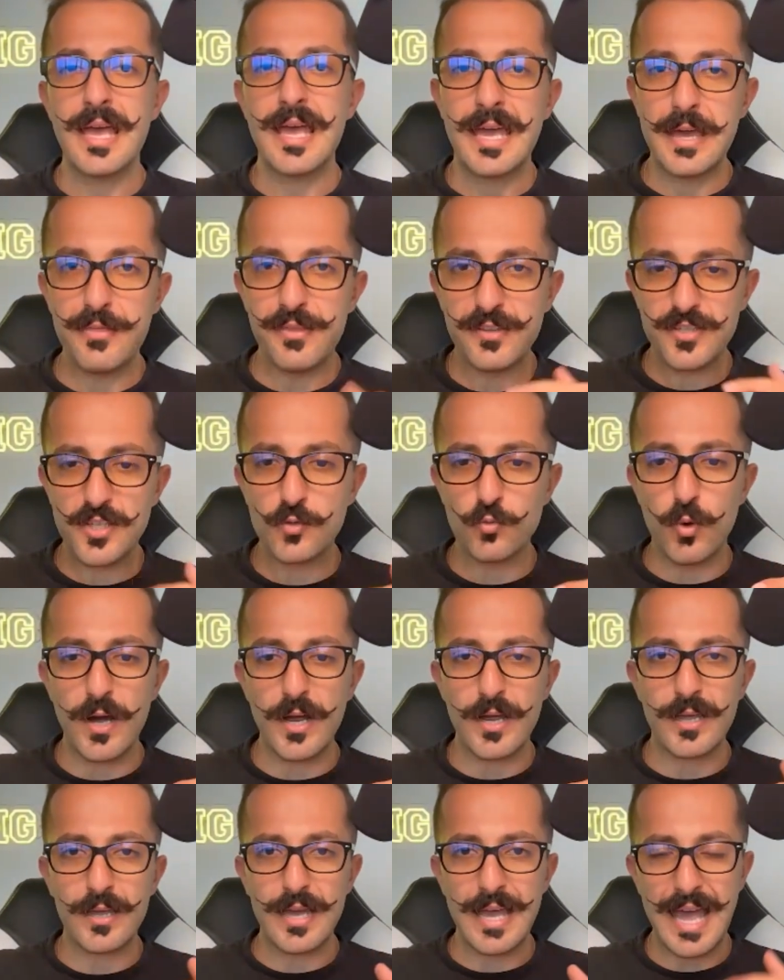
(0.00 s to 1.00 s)
And this is
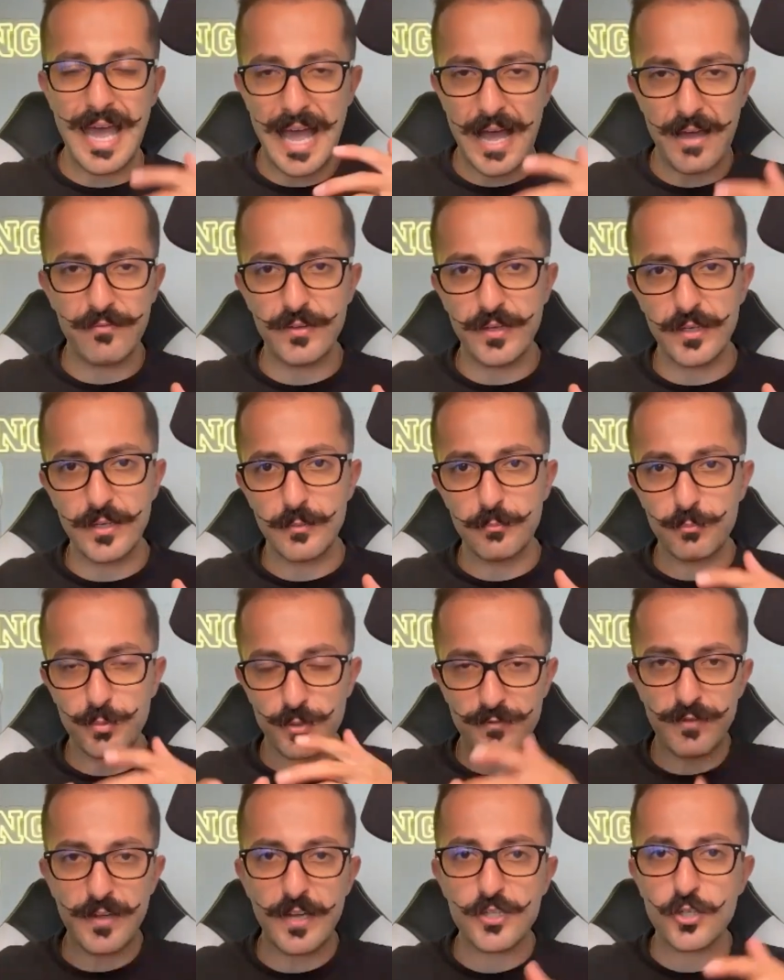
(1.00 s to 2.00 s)
why having
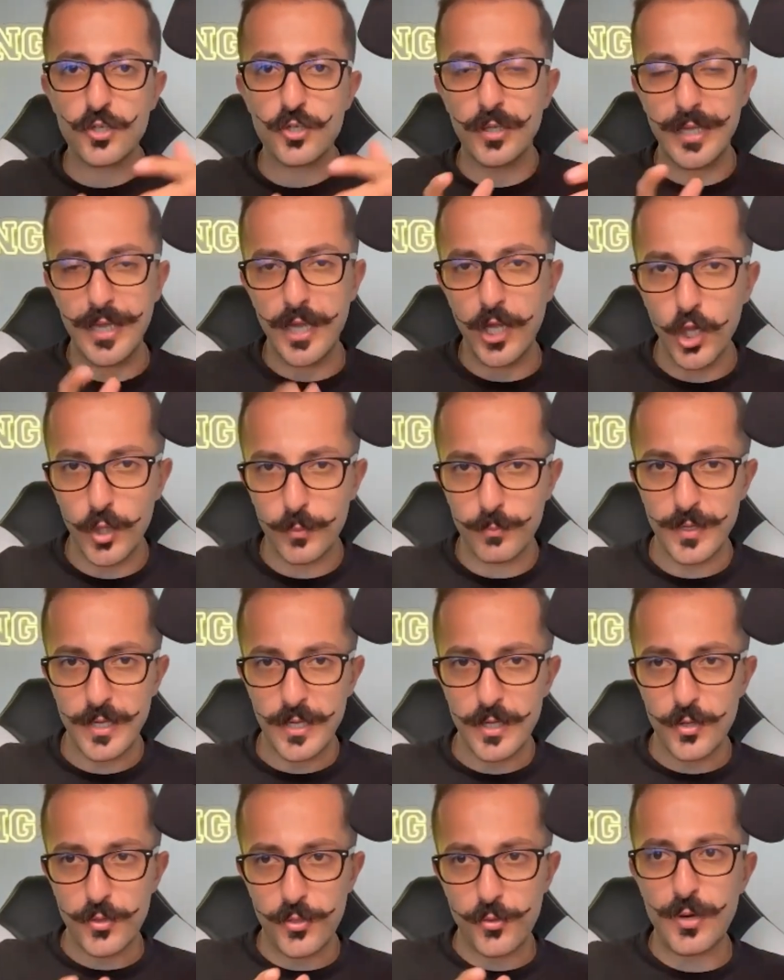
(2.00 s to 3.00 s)
professional help
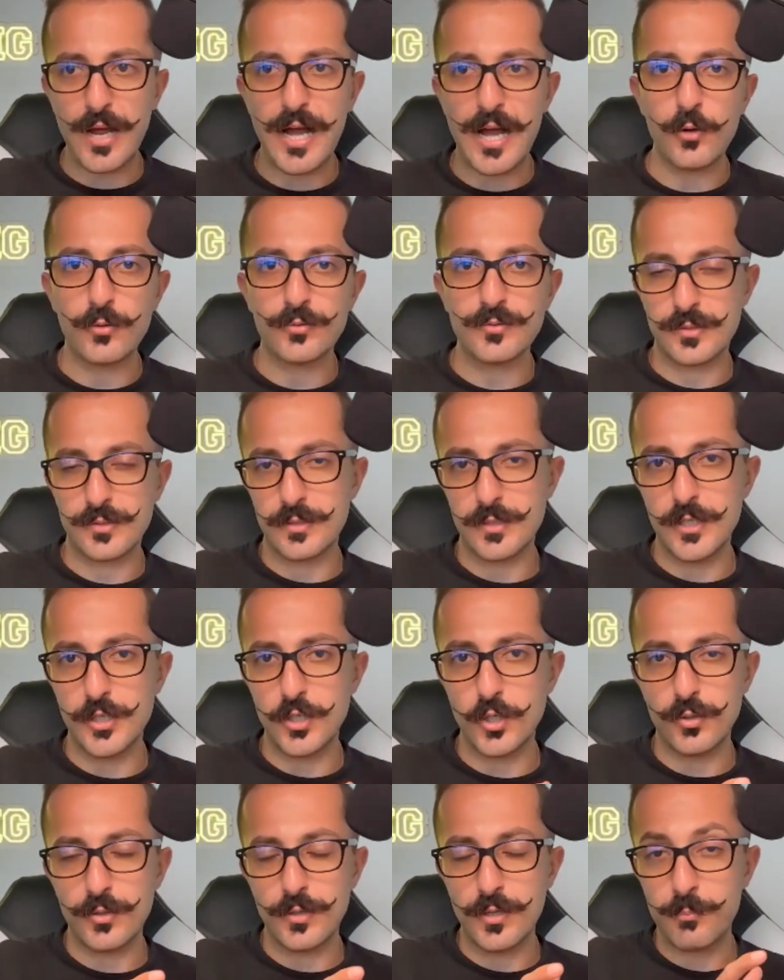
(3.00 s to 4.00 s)
throughout, you
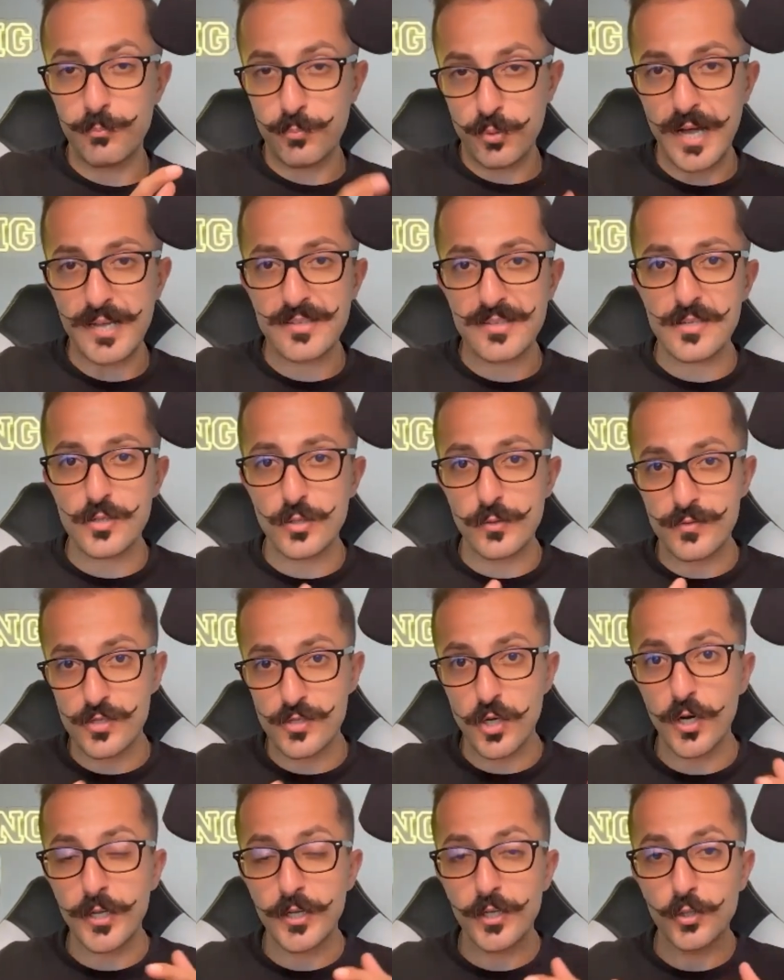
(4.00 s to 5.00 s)
know, the process of
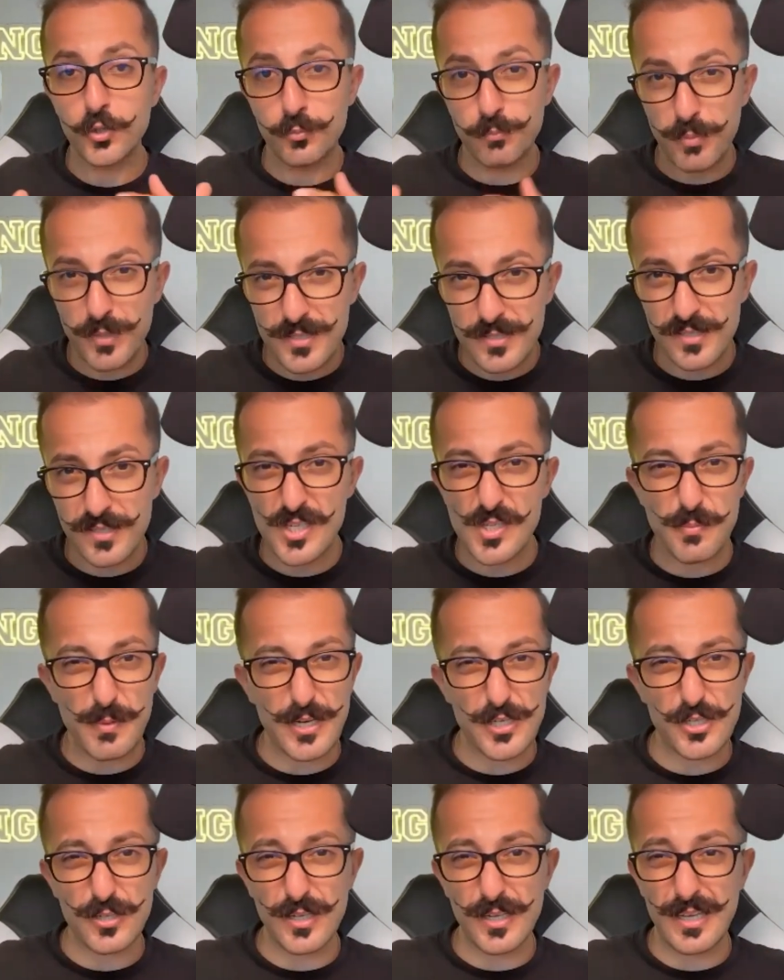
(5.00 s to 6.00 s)
starting a new business,
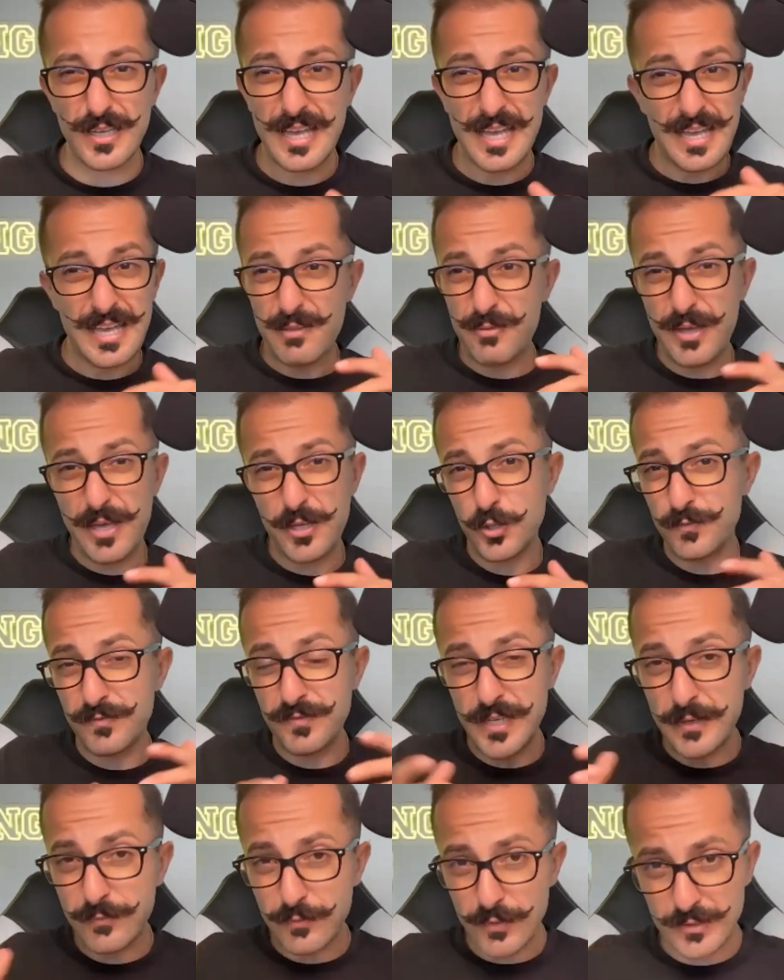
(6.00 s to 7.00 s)
especially that you've
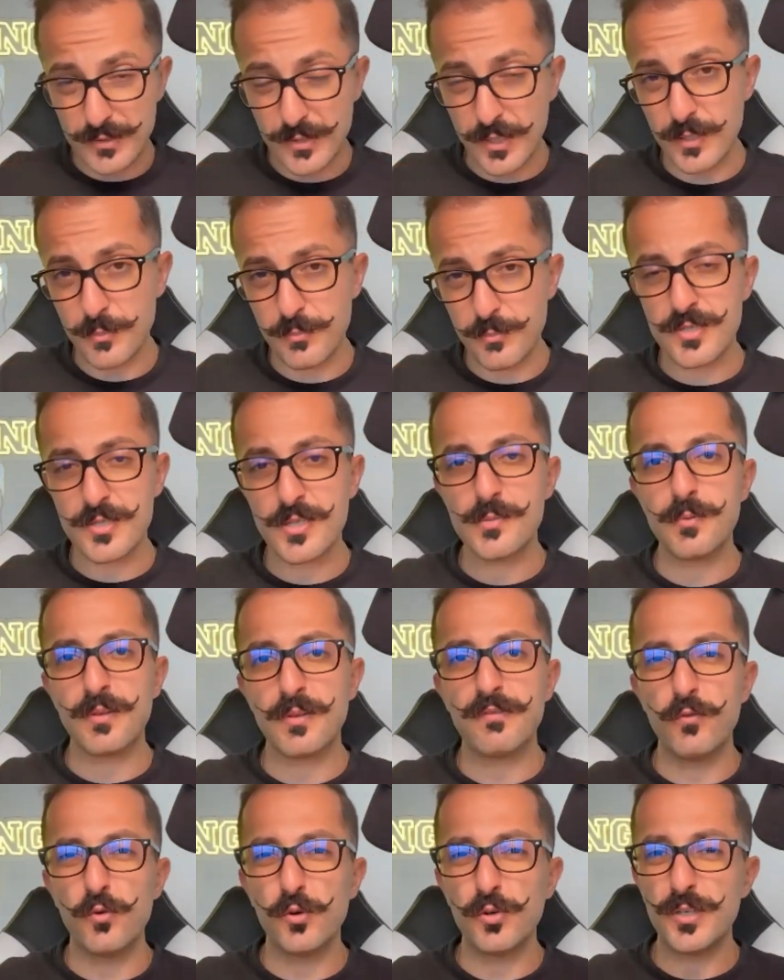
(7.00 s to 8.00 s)
never done a business
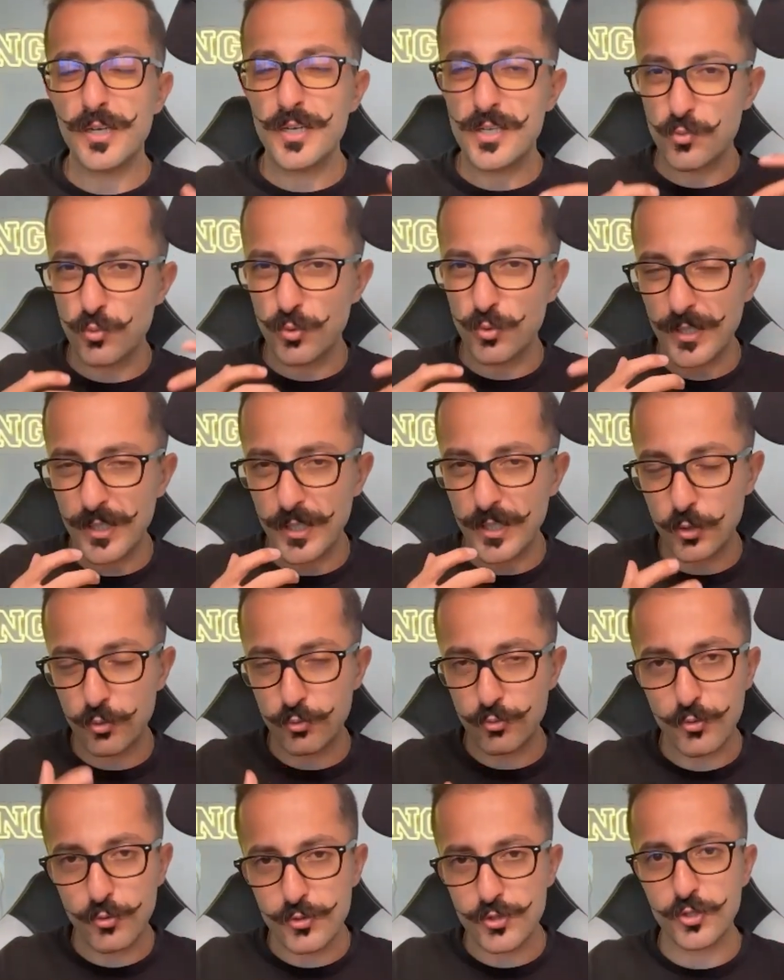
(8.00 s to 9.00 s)
before is really
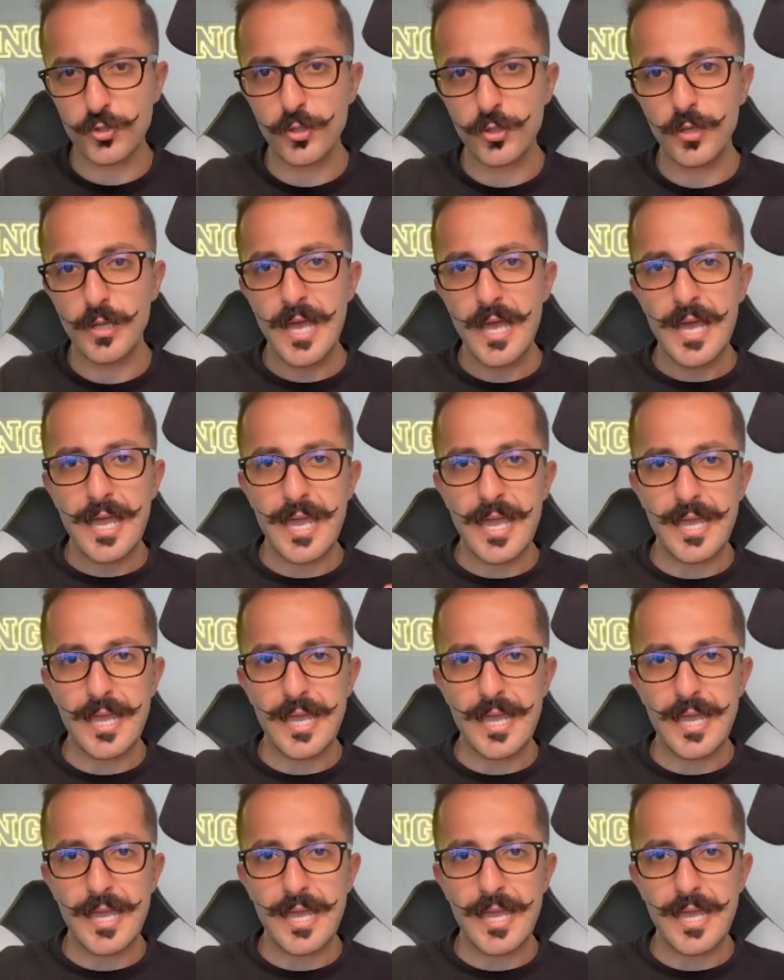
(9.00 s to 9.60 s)
crucial.